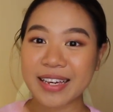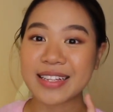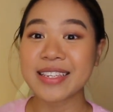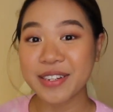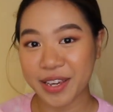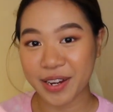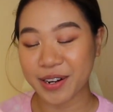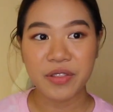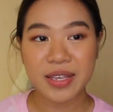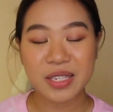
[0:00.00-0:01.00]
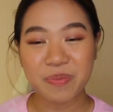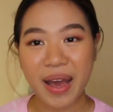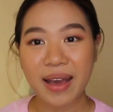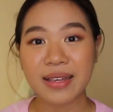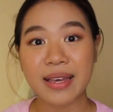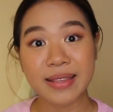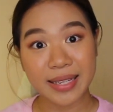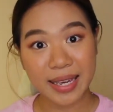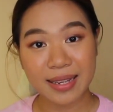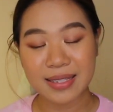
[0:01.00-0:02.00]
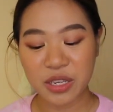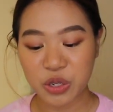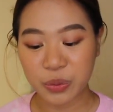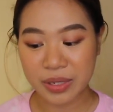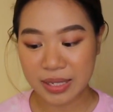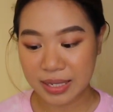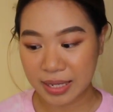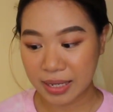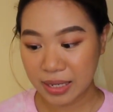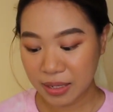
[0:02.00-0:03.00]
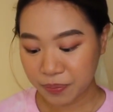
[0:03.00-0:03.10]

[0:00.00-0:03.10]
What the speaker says: It's in here. This bag and the case that you will see